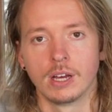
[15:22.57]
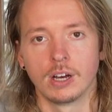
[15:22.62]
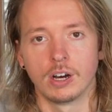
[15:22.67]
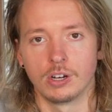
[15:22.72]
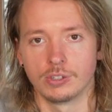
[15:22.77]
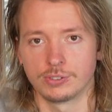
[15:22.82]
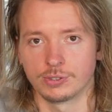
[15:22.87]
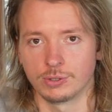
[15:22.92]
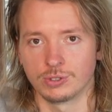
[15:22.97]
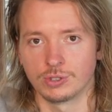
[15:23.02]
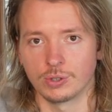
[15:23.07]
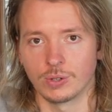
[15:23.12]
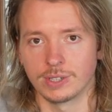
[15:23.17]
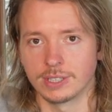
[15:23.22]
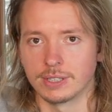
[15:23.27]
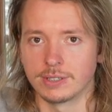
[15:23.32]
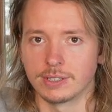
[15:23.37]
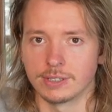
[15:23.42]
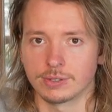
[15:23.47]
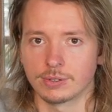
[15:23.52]
Also join
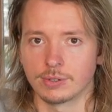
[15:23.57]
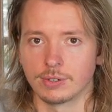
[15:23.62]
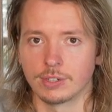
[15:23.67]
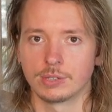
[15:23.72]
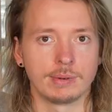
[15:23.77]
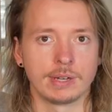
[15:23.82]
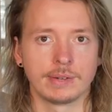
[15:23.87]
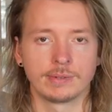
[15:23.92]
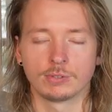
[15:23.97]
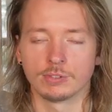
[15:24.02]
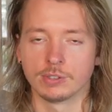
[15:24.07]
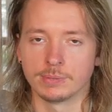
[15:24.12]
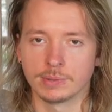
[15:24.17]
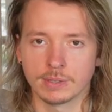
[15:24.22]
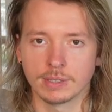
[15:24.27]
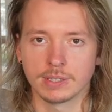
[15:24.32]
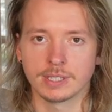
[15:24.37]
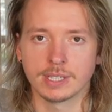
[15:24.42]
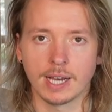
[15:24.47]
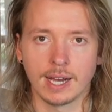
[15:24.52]
the Discord. We have a group of
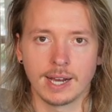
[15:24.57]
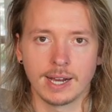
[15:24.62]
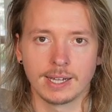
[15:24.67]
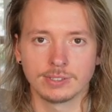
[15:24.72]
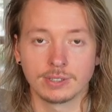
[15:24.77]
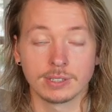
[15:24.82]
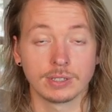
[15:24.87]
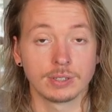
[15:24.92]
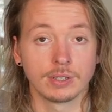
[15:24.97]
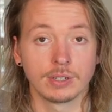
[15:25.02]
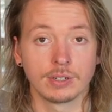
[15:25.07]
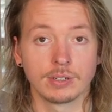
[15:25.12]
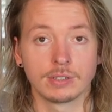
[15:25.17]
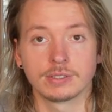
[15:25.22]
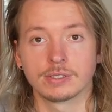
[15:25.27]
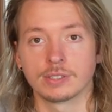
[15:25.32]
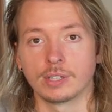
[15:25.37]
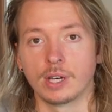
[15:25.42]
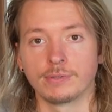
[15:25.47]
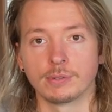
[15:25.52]
good guys. You can
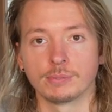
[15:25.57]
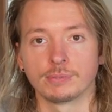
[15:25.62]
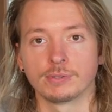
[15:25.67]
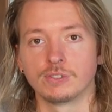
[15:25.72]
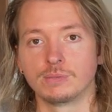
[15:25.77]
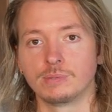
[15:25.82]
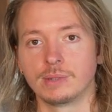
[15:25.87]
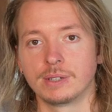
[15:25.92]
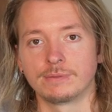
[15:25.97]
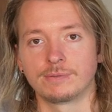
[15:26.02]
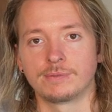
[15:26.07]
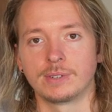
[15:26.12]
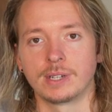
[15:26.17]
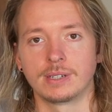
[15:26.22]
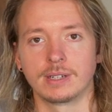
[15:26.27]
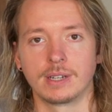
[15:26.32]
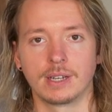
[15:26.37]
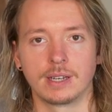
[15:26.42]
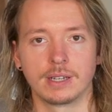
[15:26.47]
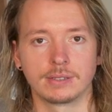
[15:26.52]
learn self-improvement,
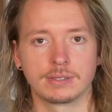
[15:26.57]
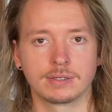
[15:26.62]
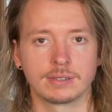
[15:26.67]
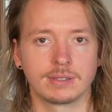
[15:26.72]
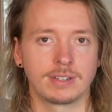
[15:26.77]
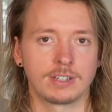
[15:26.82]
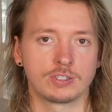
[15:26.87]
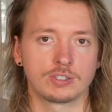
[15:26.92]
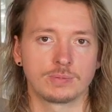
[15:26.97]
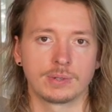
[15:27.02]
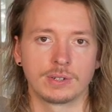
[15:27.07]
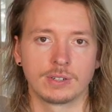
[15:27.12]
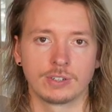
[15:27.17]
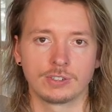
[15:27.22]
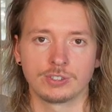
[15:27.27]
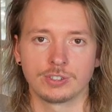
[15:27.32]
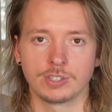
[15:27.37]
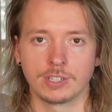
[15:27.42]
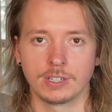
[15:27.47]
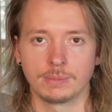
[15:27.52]
fitness,
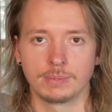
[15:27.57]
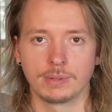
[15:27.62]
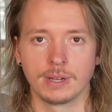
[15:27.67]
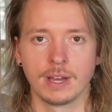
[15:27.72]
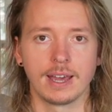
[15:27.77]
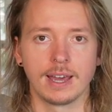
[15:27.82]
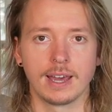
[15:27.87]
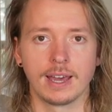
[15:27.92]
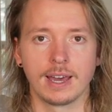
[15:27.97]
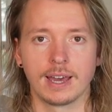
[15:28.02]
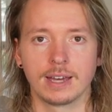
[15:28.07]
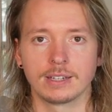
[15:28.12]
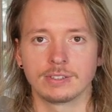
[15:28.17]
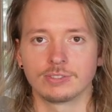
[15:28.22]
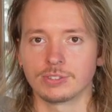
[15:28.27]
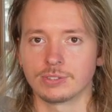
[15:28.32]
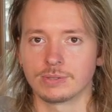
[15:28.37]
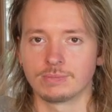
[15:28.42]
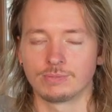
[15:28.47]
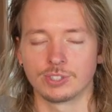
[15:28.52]
entrepreneurship, and
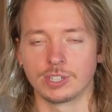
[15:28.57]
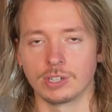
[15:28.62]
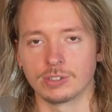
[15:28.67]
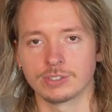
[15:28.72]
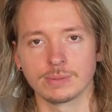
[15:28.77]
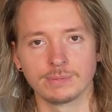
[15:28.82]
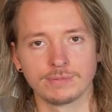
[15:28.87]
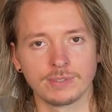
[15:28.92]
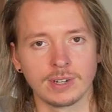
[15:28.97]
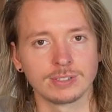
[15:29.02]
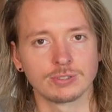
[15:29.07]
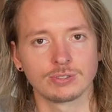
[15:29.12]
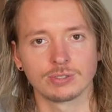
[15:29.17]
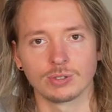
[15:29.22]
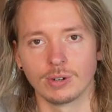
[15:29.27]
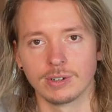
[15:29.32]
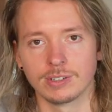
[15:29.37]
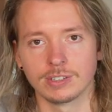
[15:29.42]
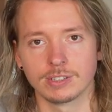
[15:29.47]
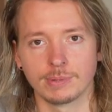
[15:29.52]
just share some fun
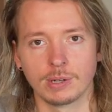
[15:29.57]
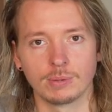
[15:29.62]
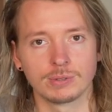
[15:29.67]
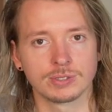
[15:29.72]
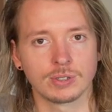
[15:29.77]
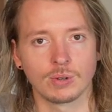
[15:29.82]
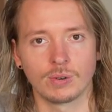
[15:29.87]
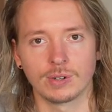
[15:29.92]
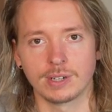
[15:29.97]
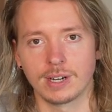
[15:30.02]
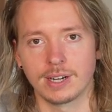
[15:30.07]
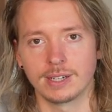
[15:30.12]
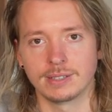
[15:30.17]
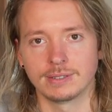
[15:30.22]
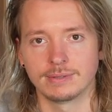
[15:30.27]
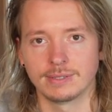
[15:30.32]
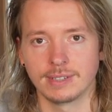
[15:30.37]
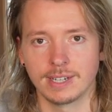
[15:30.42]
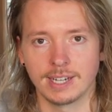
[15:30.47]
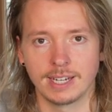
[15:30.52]
stories about what's going
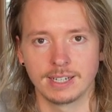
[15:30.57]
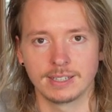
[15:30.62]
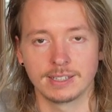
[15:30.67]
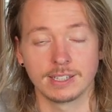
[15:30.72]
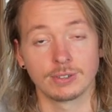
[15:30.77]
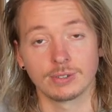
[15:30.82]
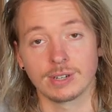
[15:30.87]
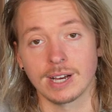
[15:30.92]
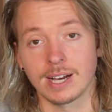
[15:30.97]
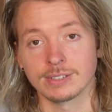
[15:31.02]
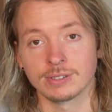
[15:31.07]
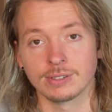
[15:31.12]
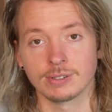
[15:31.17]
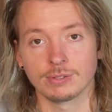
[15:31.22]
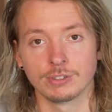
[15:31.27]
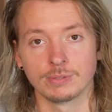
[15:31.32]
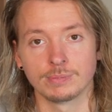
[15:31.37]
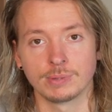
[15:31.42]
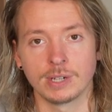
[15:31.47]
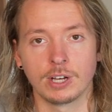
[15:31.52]
on. And the other guys in the
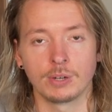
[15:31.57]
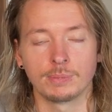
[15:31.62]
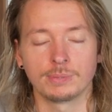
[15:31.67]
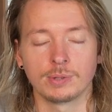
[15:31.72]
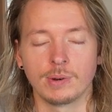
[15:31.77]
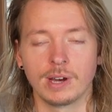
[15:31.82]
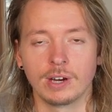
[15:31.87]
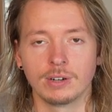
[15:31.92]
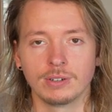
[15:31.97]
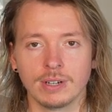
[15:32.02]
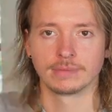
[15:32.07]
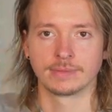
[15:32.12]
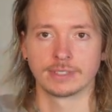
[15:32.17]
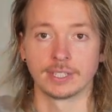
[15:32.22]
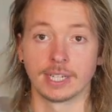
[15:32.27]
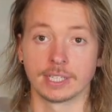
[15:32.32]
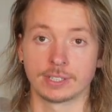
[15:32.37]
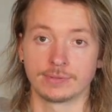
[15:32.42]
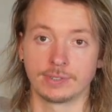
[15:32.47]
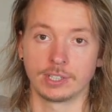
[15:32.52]
group will help you out. The
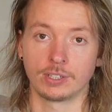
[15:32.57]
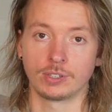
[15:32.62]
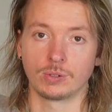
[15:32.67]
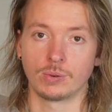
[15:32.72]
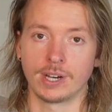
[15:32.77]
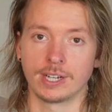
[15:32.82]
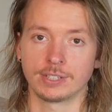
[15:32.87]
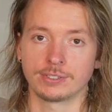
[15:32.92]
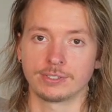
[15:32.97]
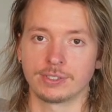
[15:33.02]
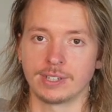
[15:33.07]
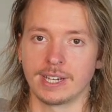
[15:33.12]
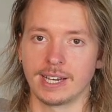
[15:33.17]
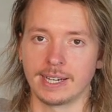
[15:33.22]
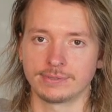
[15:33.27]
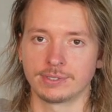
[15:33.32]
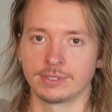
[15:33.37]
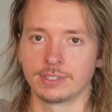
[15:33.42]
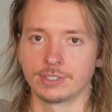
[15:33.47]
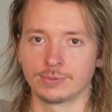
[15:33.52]
next video to watch
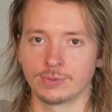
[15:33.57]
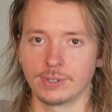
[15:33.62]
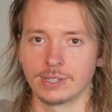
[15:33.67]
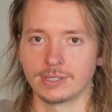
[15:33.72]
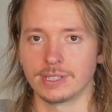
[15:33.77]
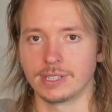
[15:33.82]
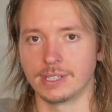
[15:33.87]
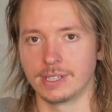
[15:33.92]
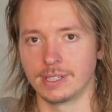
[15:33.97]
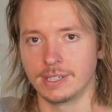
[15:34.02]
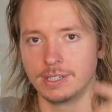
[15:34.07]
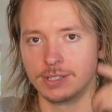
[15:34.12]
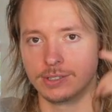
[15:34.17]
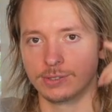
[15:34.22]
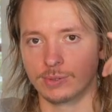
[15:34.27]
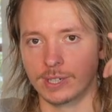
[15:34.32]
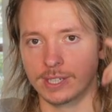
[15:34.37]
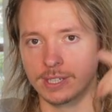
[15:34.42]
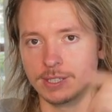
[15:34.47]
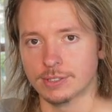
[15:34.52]
after this one is
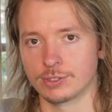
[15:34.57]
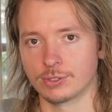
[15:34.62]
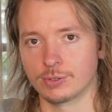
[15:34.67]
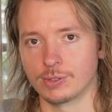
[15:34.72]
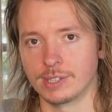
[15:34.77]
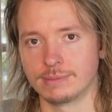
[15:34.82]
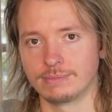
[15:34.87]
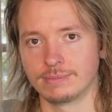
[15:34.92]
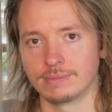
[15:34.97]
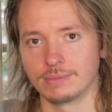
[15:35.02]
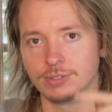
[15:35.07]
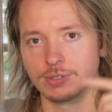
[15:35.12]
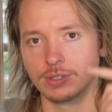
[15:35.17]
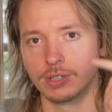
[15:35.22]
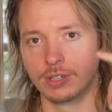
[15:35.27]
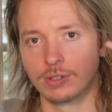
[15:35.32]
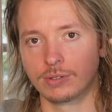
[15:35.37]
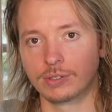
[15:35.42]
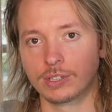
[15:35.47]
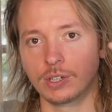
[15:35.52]
right on the screen.
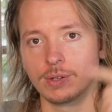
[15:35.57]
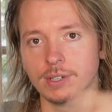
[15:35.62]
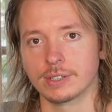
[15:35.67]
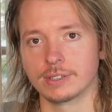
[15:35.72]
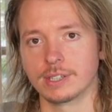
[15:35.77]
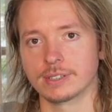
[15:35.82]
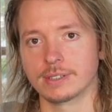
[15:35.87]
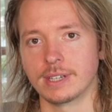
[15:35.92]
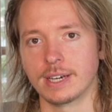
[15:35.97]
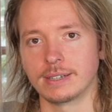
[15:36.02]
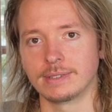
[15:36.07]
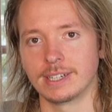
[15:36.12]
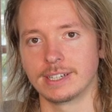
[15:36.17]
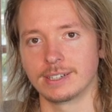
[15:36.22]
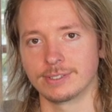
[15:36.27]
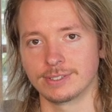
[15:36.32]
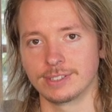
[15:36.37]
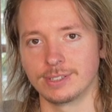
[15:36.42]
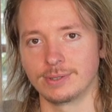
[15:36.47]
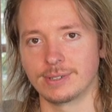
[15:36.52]
So go and click that, and
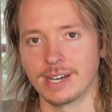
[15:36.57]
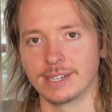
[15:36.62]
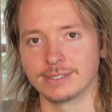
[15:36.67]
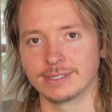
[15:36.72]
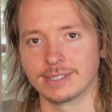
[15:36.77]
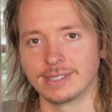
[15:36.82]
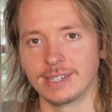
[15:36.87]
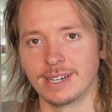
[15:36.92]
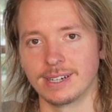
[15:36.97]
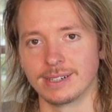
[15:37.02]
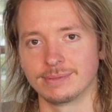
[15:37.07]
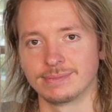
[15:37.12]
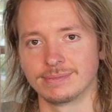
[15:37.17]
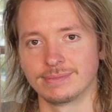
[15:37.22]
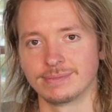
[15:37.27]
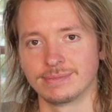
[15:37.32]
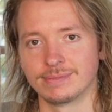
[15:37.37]
I'll see you guys in there.